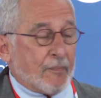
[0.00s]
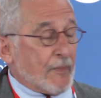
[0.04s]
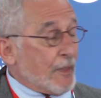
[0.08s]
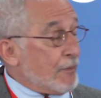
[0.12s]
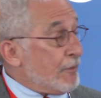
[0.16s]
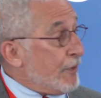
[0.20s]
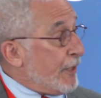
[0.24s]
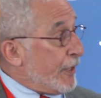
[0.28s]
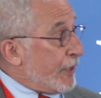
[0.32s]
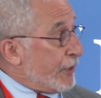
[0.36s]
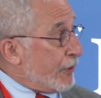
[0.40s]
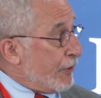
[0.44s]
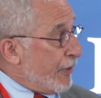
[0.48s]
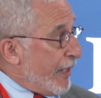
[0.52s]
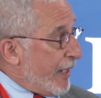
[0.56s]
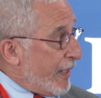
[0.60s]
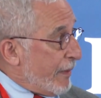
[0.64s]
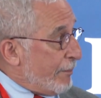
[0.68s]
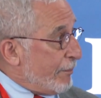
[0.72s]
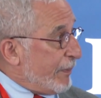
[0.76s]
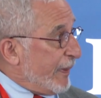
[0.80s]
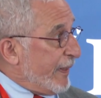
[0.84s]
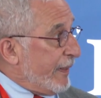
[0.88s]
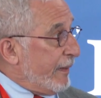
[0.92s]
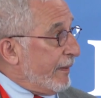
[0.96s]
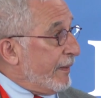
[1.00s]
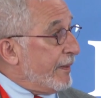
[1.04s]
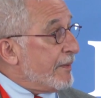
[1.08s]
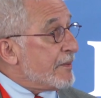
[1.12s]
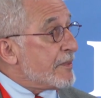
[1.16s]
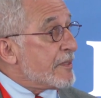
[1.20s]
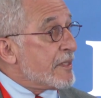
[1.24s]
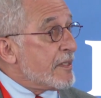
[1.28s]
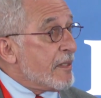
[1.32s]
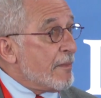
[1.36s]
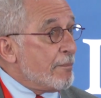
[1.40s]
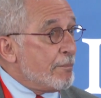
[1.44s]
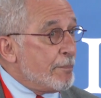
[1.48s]
regrettably, it
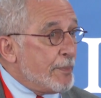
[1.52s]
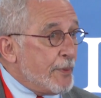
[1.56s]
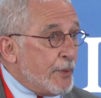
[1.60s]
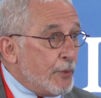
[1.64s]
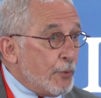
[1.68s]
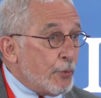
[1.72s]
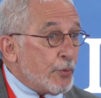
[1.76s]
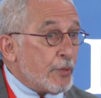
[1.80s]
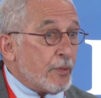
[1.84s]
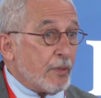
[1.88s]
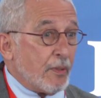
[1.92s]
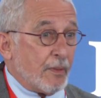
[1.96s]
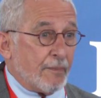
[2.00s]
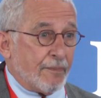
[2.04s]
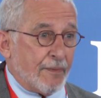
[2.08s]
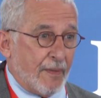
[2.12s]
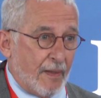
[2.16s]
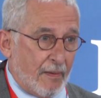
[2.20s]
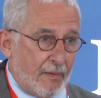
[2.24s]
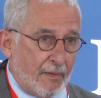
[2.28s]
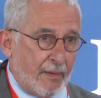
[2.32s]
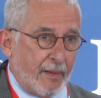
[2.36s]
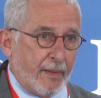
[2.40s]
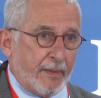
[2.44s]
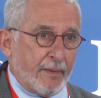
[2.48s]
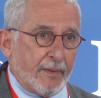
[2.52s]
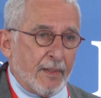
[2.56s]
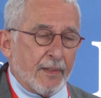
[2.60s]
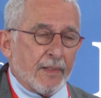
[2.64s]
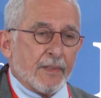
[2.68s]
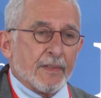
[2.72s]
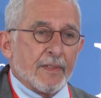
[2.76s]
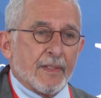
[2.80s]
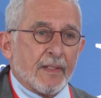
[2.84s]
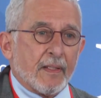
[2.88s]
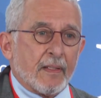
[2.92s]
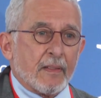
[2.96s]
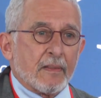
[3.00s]
is the abuse of
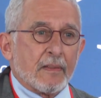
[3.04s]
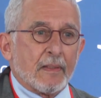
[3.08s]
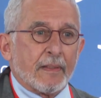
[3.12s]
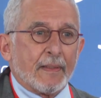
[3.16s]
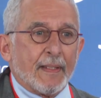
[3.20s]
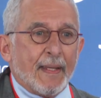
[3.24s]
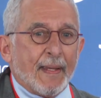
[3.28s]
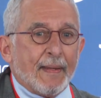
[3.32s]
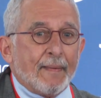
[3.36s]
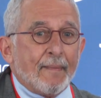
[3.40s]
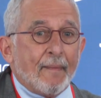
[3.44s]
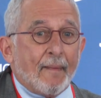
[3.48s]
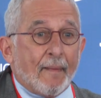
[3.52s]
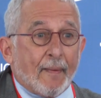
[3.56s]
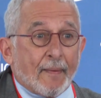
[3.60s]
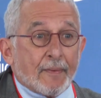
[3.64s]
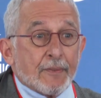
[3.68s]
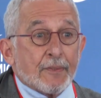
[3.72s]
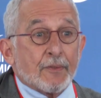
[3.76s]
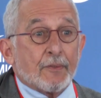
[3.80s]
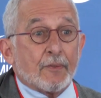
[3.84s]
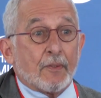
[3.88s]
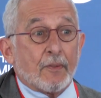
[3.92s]
heritage that has led us